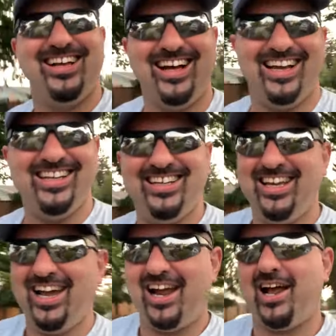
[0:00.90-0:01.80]
Hi.
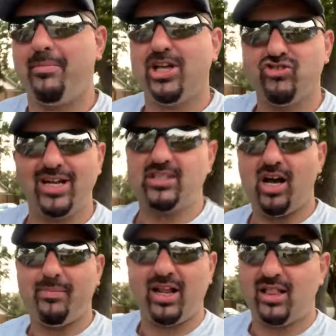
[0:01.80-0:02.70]
I'm going to try to
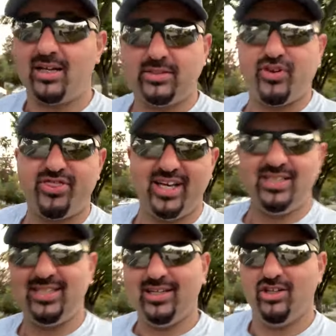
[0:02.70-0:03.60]
talk about a lot of different
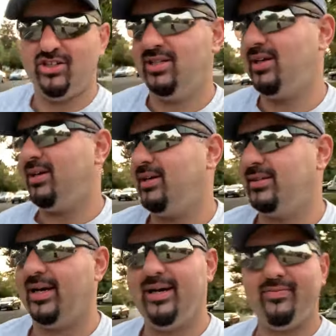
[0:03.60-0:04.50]
things here,
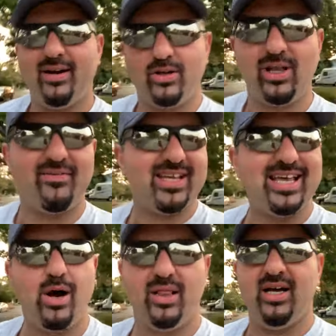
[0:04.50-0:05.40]
and I don't have
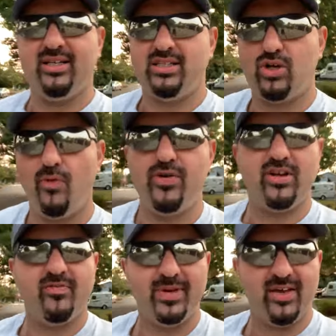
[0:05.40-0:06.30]
any outline, so
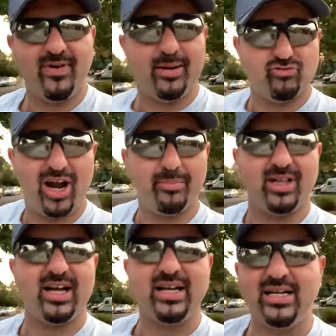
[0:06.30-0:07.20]
forgive me if I'm
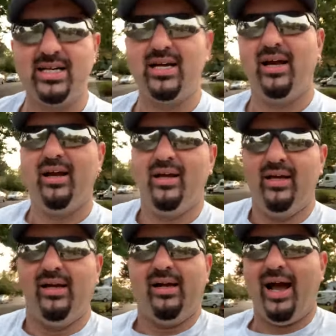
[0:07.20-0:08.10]
rambling.
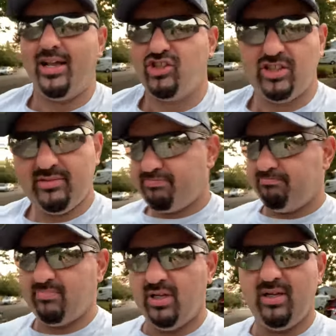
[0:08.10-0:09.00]
I just
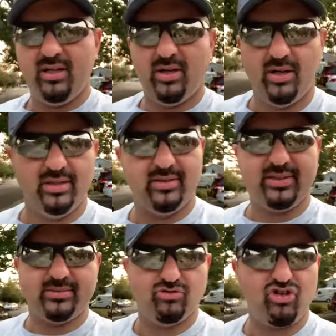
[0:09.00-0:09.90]

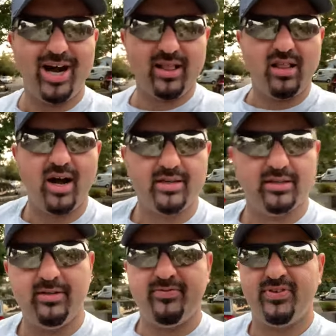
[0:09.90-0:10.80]
read a lot
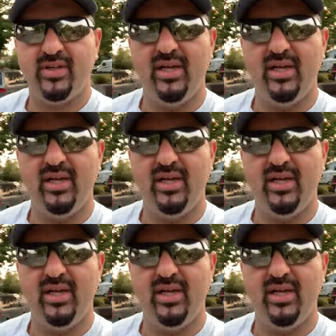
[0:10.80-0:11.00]
of